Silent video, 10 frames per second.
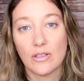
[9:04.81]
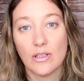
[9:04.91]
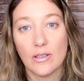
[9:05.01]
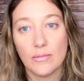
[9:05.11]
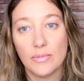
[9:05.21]

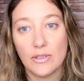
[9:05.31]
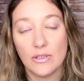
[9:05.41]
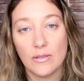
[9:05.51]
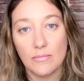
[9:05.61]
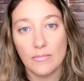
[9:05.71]
uh,
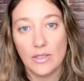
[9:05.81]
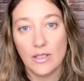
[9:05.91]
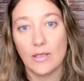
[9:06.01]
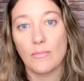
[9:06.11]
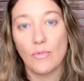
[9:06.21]
become
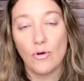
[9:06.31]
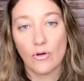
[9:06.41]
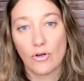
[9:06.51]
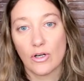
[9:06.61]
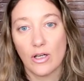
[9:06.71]
uh,
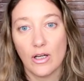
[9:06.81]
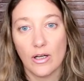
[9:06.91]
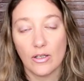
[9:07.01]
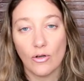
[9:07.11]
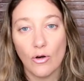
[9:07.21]

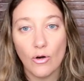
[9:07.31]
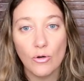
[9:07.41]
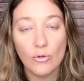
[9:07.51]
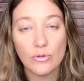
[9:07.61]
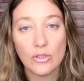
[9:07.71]
more
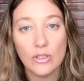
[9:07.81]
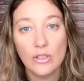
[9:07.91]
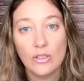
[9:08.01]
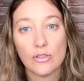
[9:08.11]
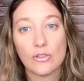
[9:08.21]
cold.
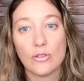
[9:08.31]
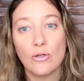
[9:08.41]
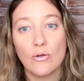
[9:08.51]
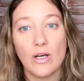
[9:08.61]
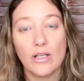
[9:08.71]

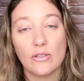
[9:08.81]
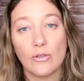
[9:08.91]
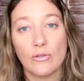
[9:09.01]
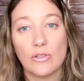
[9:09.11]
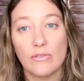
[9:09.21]
So I
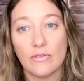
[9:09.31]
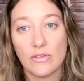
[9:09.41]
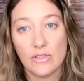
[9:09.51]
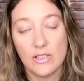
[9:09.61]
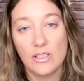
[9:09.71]
don't
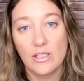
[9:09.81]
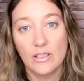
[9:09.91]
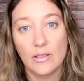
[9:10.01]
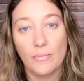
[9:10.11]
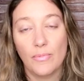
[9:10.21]
even
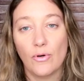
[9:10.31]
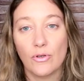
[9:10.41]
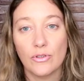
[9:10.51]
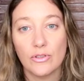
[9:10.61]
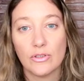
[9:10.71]
see the
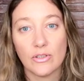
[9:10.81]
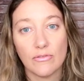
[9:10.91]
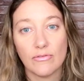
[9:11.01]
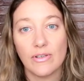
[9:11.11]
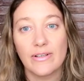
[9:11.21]
point
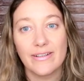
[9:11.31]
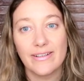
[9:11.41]
of